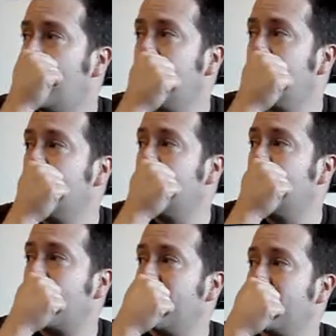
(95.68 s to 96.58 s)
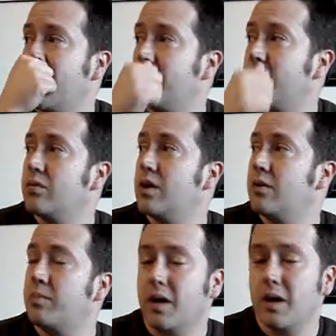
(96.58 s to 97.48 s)
I'll probably have
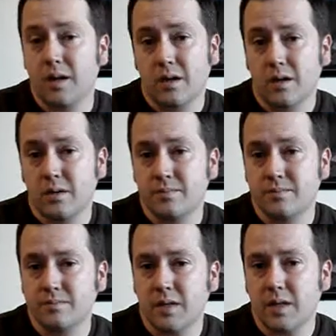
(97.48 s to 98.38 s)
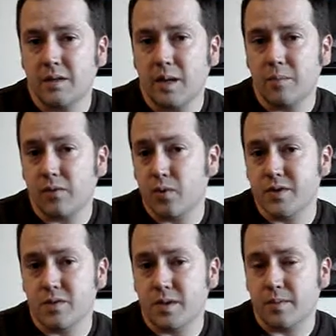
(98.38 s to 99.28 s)
300 by April
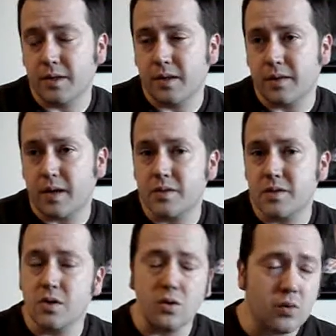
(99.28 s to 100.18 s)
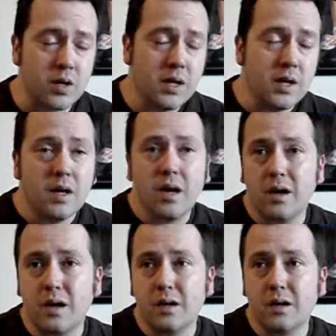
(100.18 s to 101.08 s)
1st or something like that. So
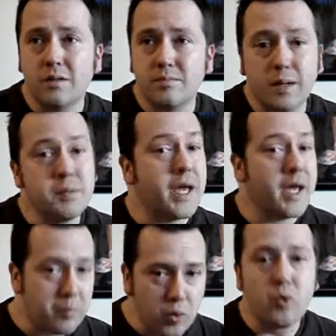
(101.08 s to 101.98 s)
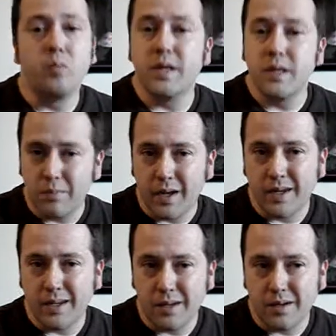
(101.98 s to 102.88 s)
maybe April will be
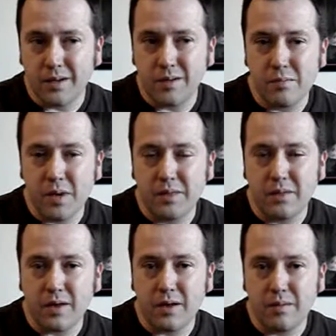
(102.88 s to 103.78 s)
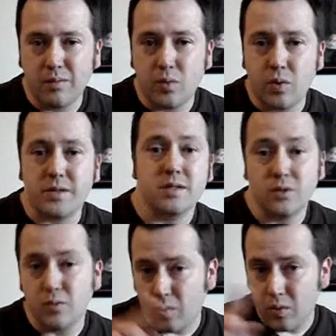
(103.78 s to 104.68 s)
my month of requests, and
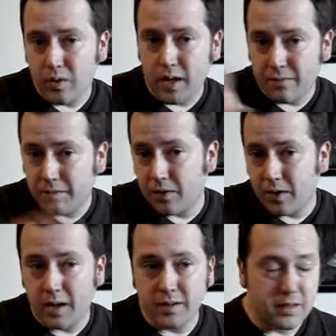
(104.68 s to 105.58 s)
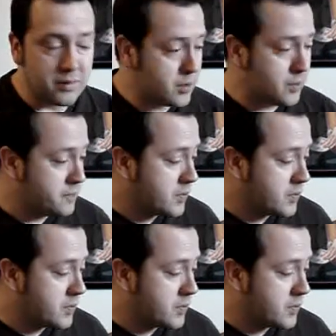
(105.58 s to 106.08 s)
don't worry, I haven't forgotten any of you.